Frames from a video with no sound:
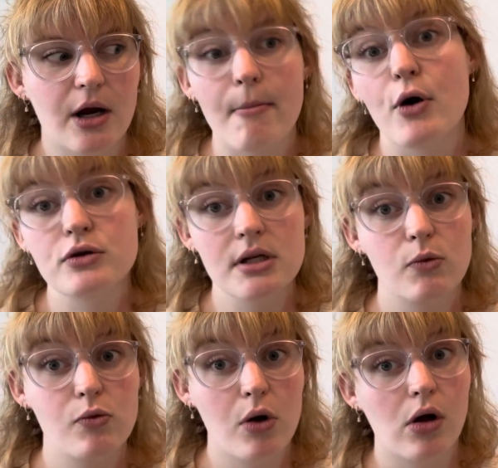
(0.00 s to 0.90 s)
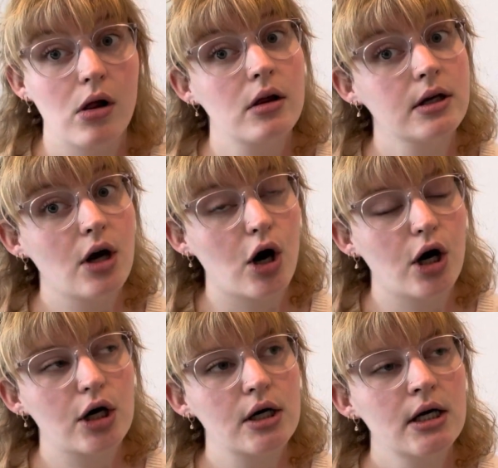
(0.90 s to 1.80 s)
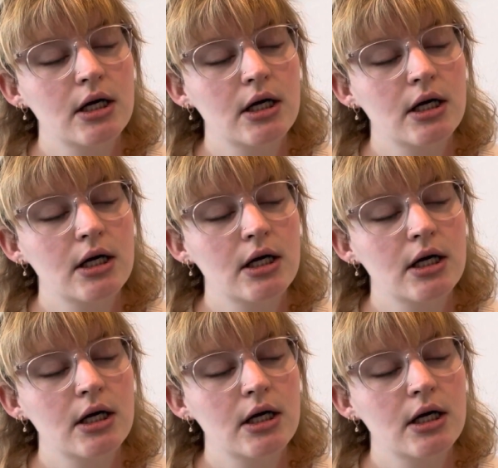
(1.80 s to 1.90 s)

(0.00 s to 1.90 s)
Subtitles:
mostly wool yarn